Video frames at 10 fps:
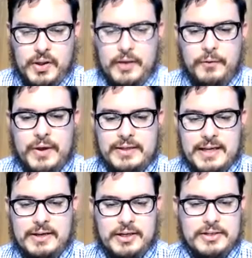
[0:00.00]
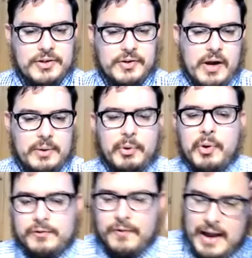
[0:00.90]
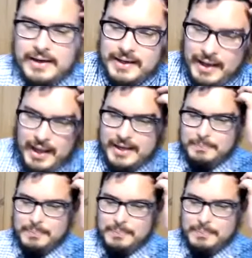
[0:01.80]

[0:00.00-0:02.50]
If we continued in Deuteronomy, we would find a